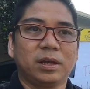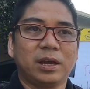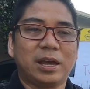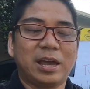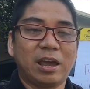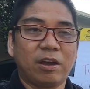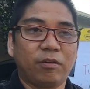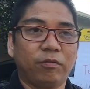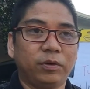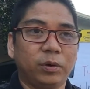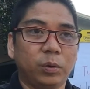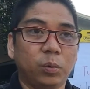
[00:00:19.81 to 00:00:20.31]

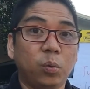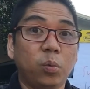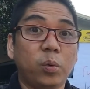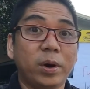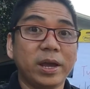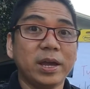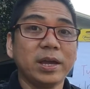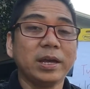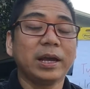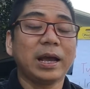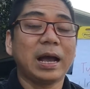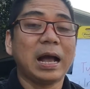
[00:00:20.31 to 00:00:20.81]
Every
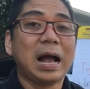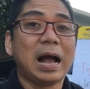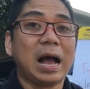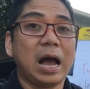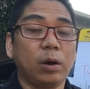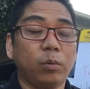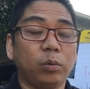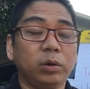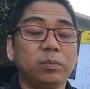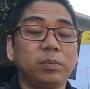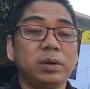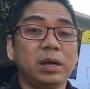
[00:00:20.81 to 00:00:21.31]
week, I
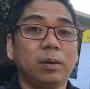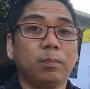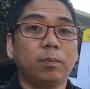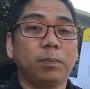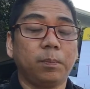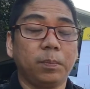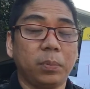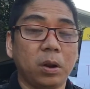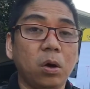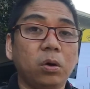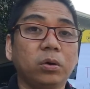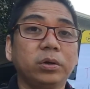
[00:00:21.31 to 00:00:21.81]
would be
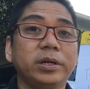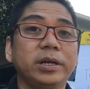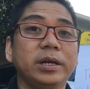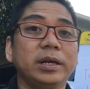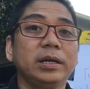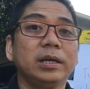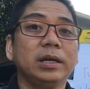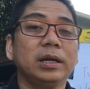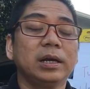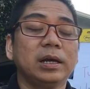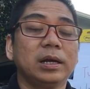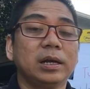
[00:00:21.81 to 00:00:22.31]

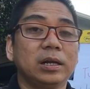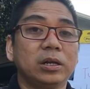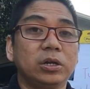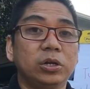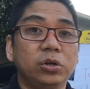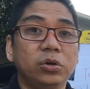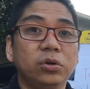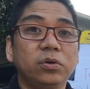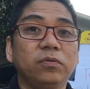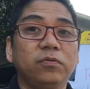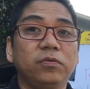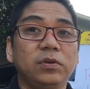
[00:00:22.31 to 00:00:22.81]
uploading
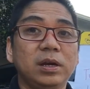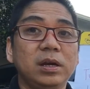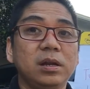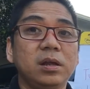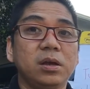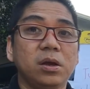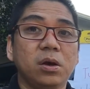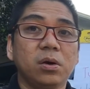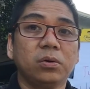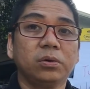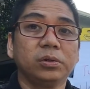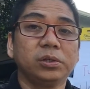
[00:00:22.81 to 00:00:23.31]
new
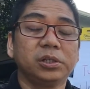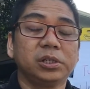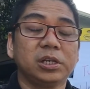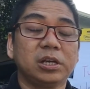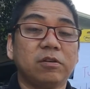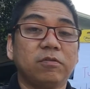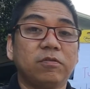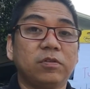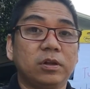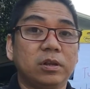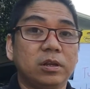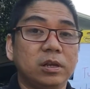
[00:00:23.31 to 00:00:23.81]
videos.
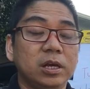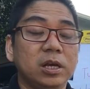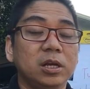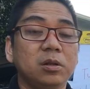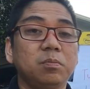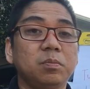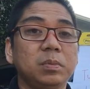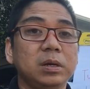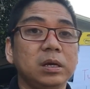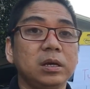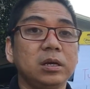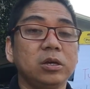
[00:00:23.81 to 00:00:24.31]
If you need
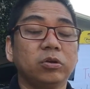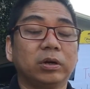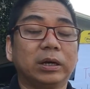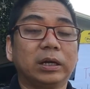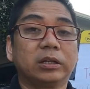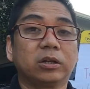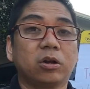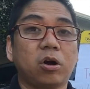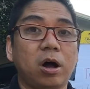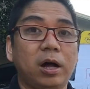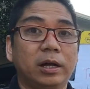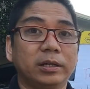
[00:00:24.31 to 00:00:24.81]
me, you can
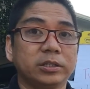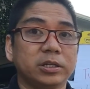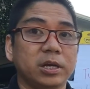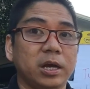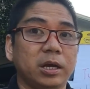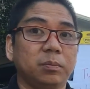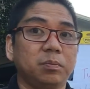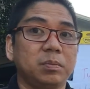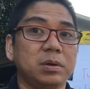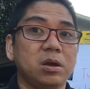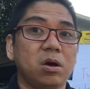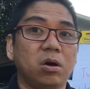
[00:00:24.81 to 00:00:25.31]

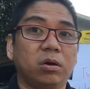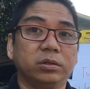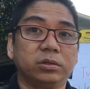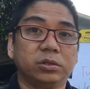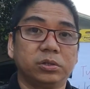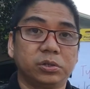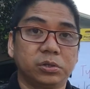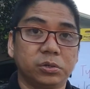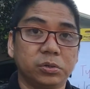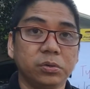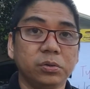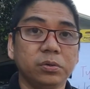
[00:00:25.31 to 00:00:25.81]
contact me on
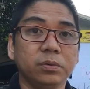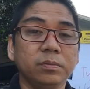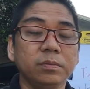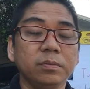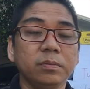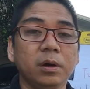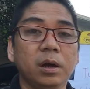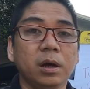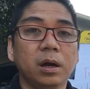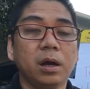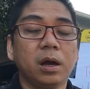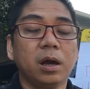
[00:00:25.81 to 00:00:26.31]
Zoom,
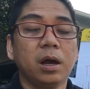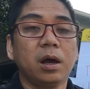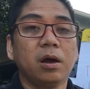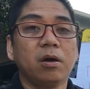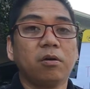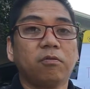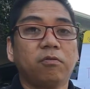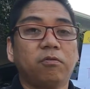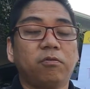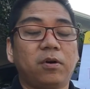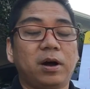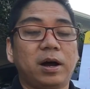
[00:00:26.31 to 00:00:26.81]

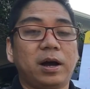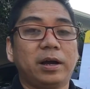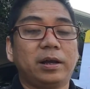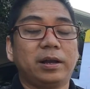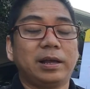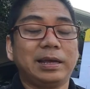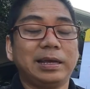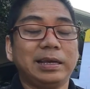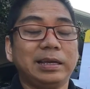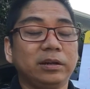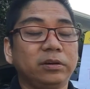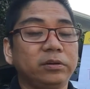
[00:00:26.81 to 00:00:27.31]
via
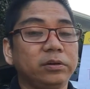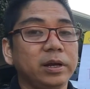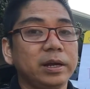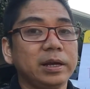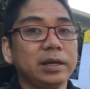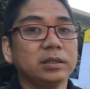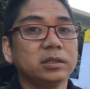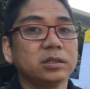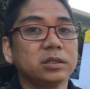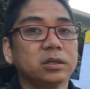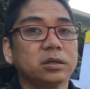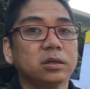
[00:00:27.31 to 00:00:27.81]
the
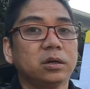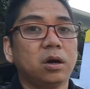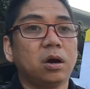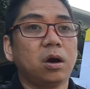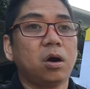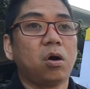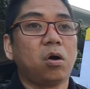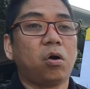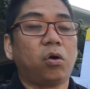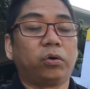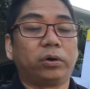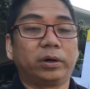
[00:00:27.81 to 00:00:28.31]
internet,
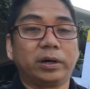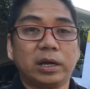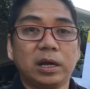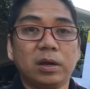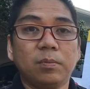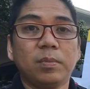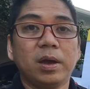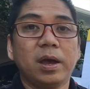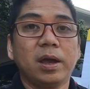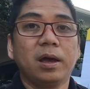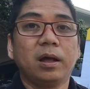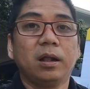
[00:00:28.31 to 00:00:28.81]
or
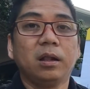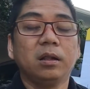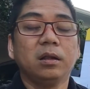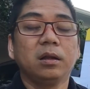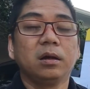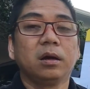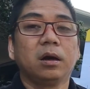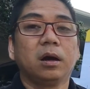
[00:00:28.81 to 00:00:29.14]
email,